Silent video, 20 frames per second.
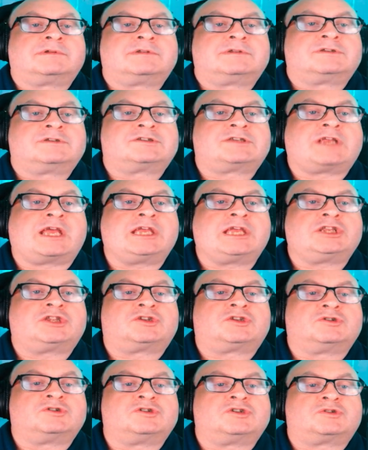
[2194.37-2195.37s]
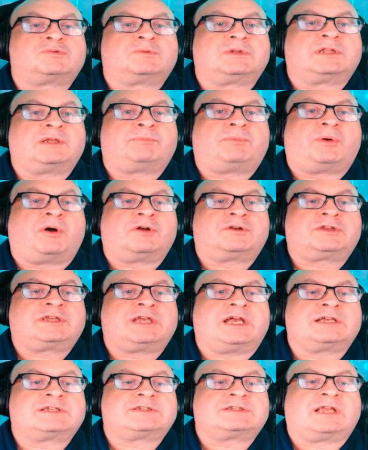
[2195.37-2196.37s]
Stay in touch with the
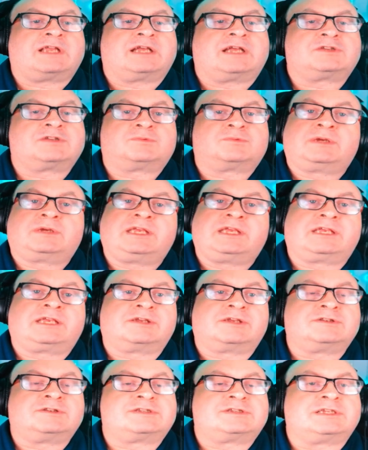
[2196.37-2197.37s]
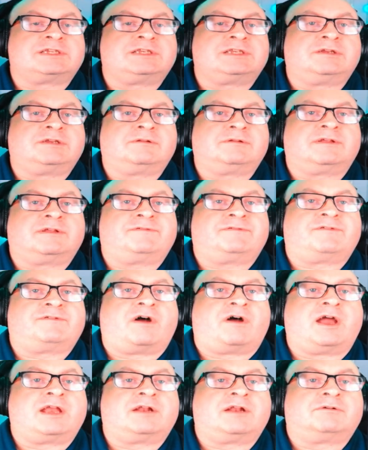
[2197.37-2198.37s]
podcast as we continue the
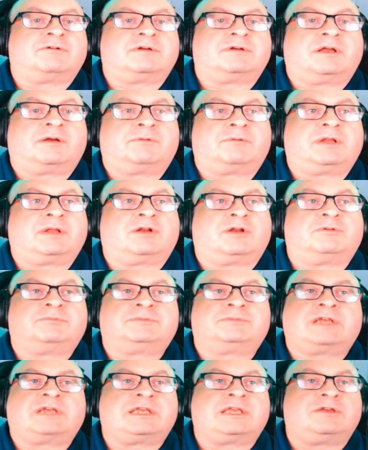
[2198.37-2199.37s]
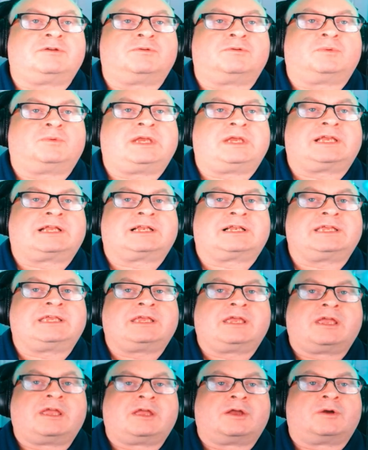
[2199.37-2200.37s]
final, and we'll update you
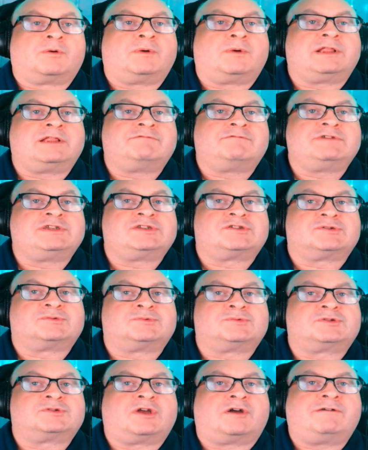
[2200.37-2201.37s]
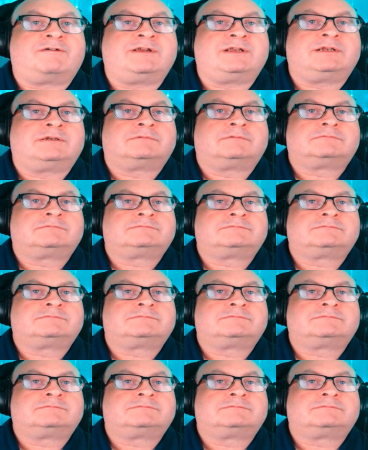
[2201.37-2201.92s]
weekly when the results are in.